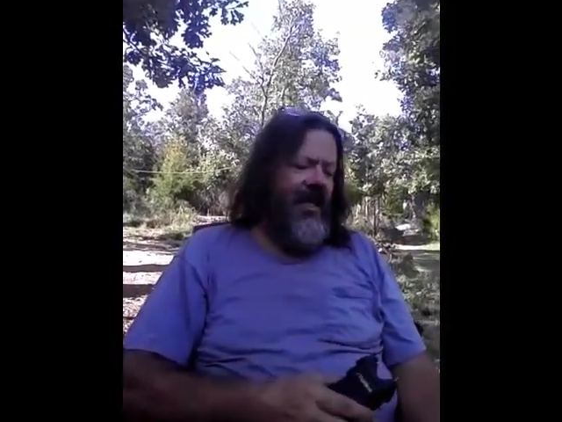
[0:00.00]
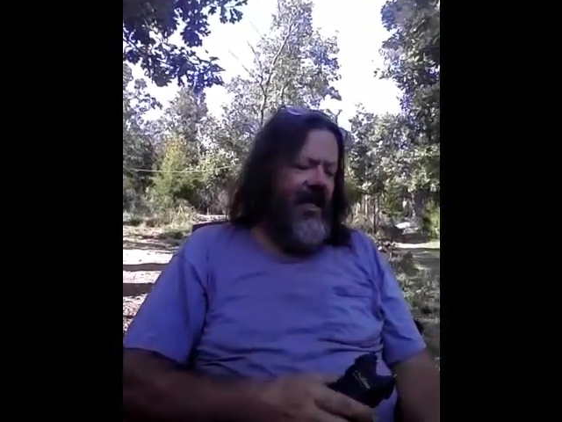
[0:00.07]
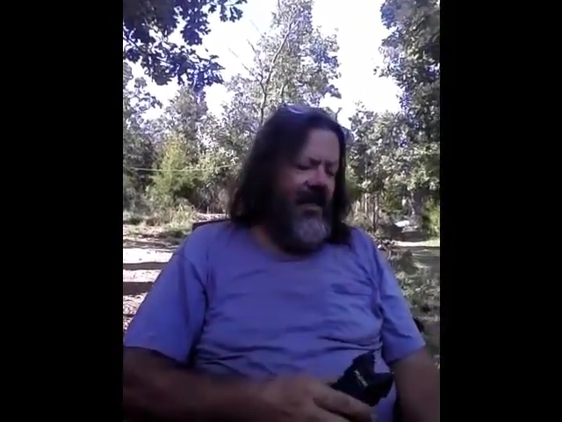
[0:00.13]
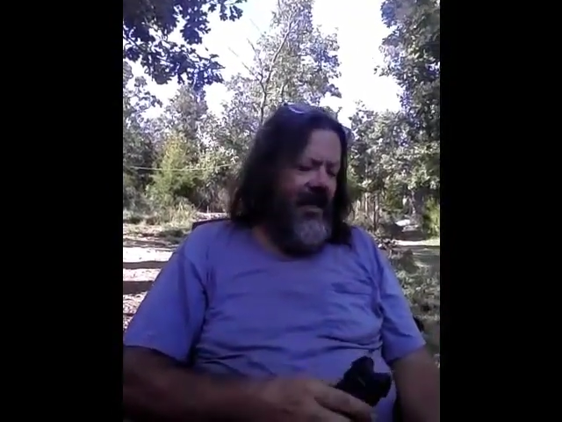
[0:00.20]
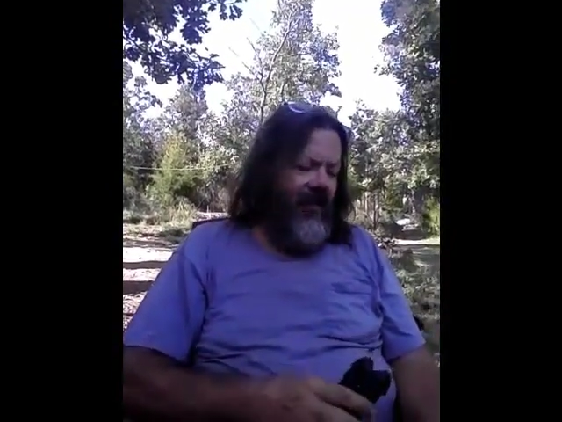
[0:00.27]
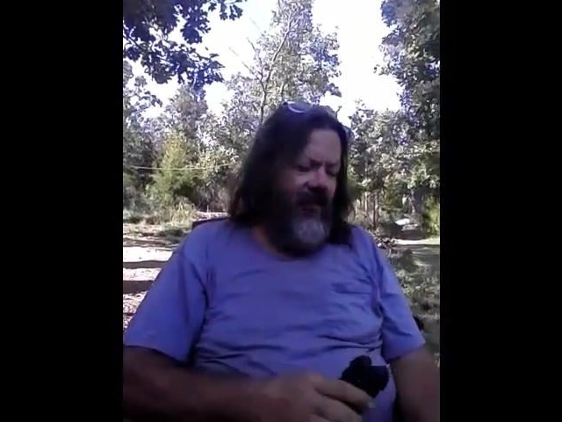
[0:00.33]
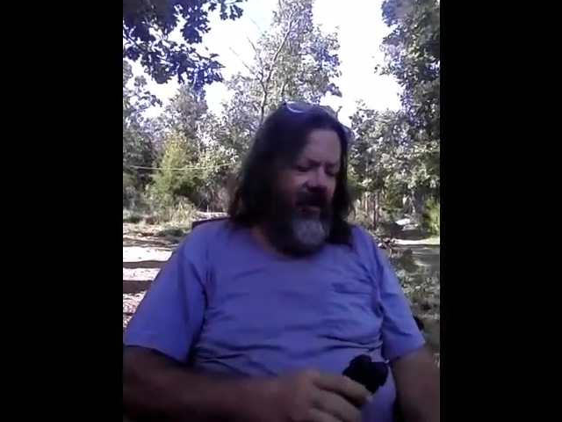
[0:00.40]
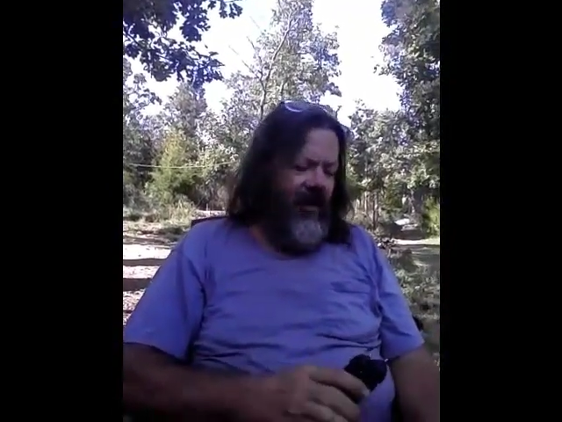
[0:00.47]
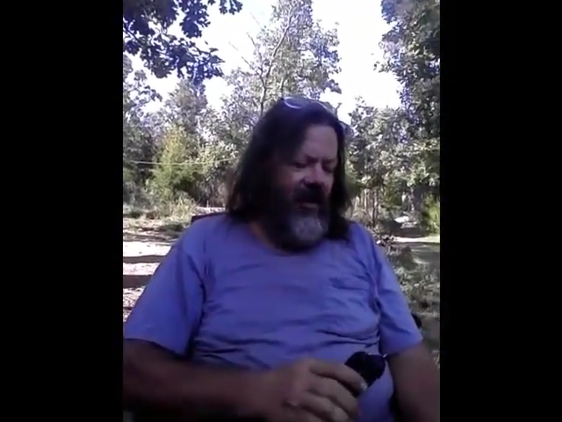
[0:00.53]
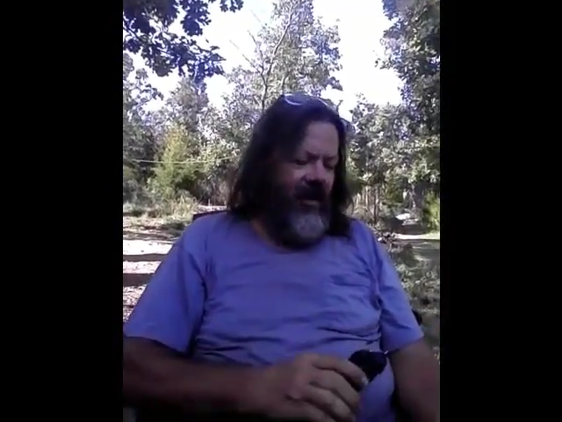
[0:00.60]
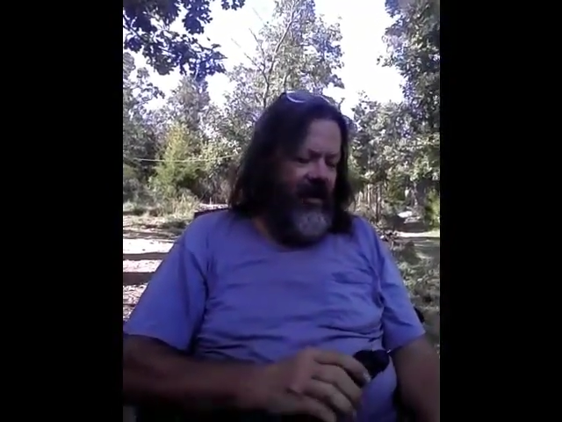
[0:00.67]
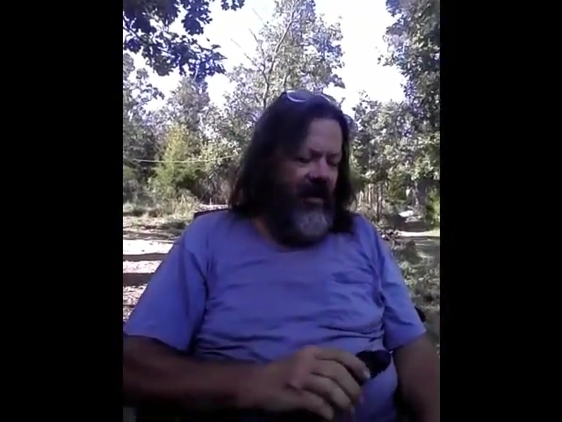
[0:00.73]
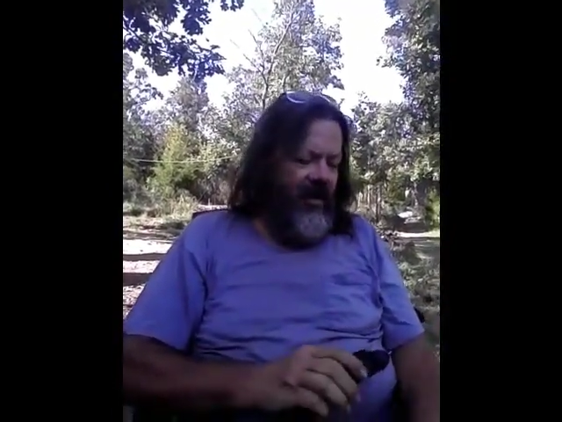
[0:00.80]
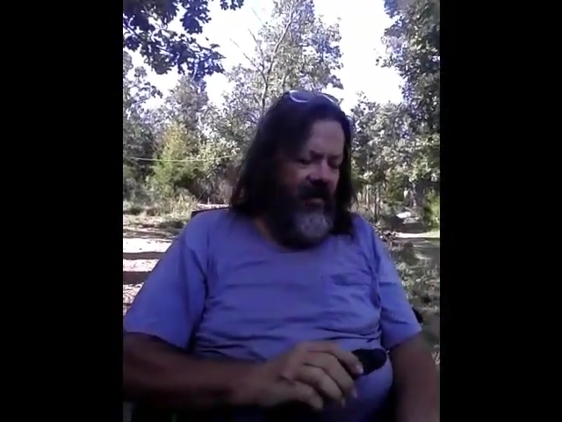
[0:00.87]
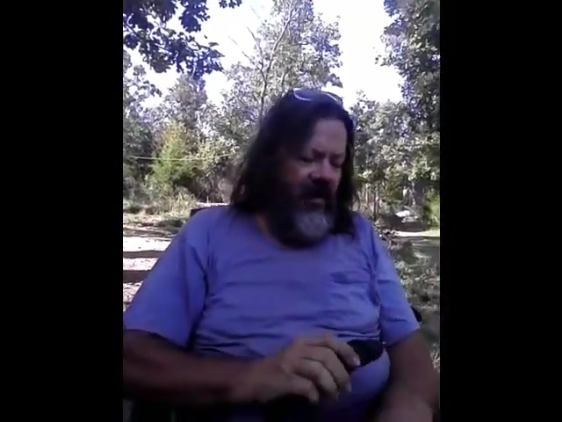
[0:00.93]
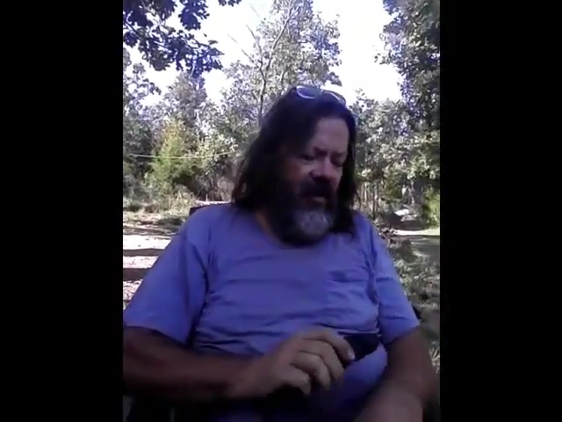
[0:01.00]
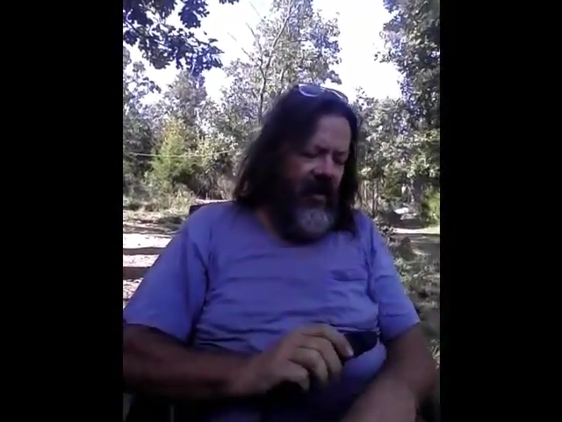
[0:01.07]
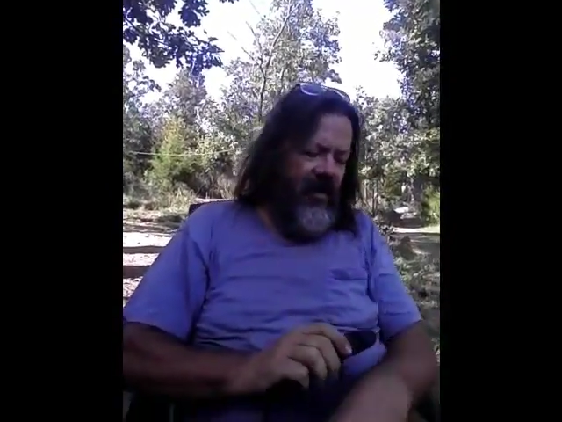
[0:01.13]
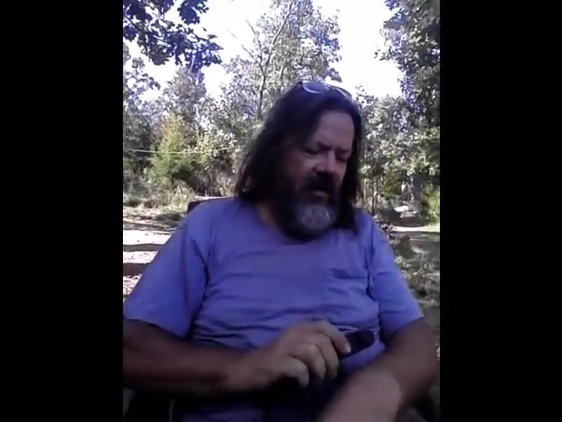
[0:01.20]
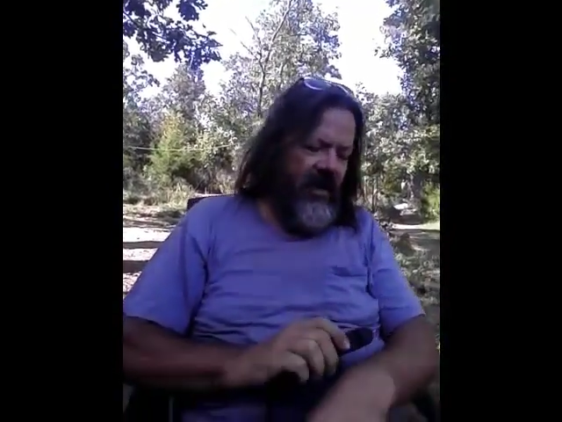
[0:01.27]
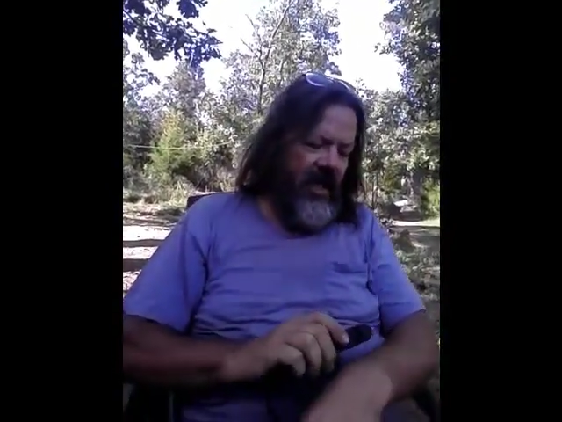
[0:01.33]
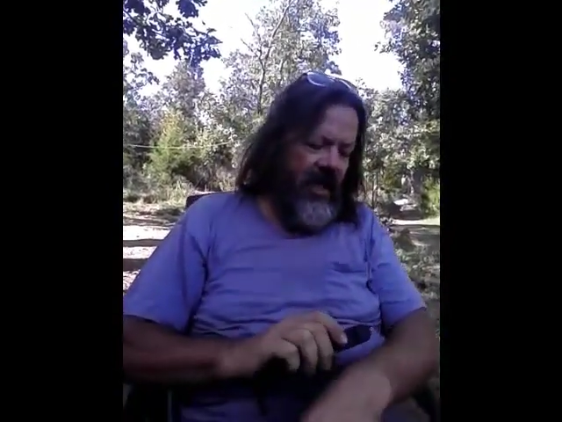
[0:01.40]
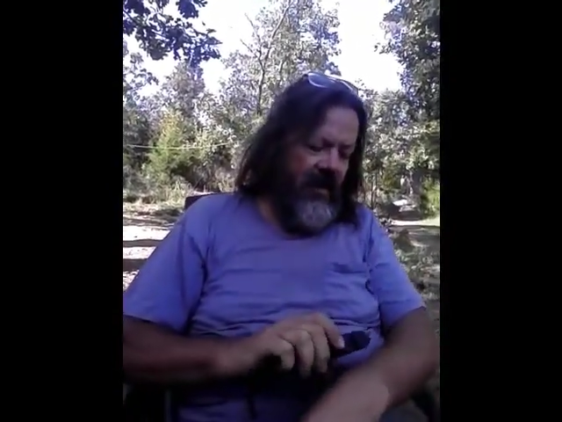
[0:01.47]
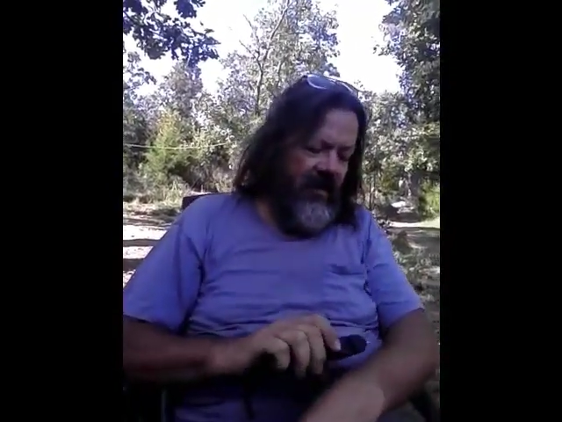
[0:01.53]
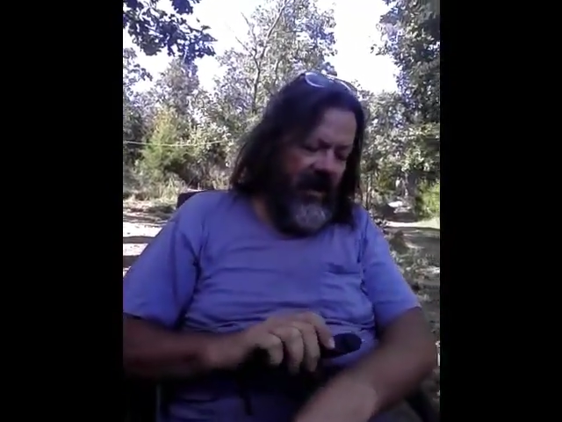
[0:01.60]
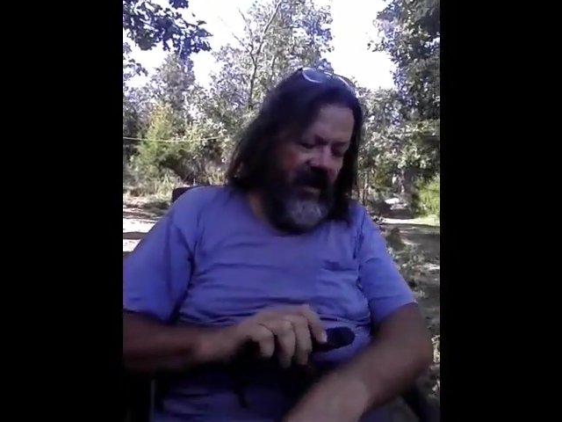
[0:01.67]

different. More it's kind of like